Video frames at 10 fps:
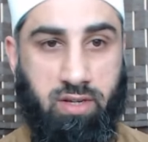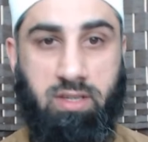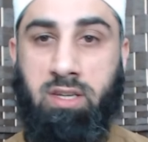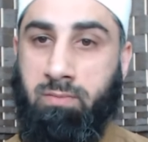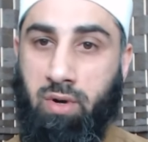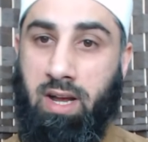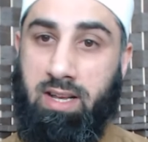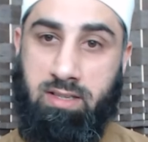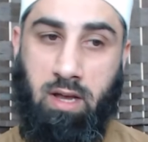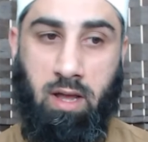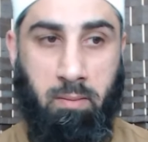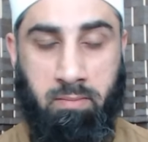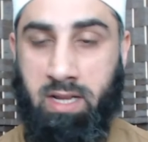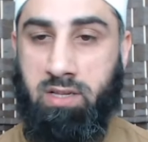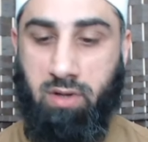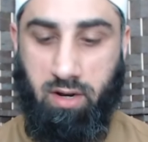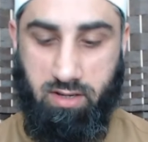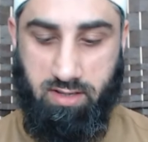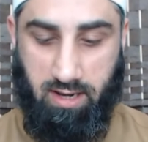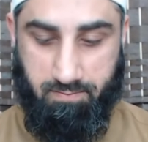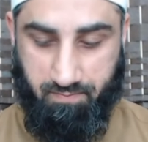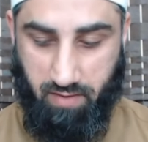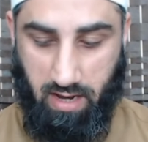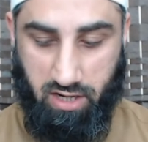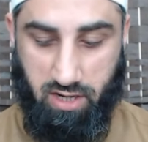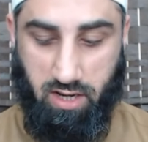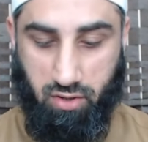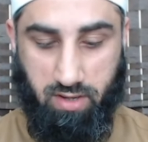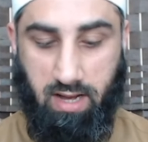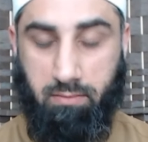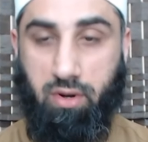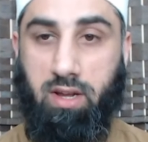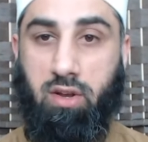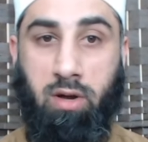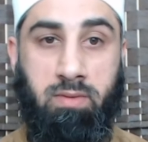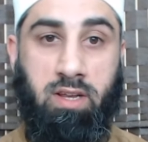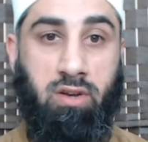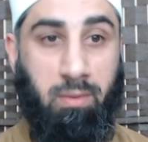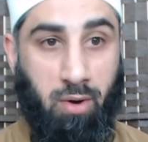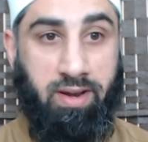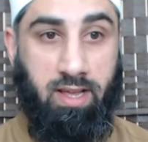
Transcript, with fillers: Each book has many scholars that actually took that book and commented upon it.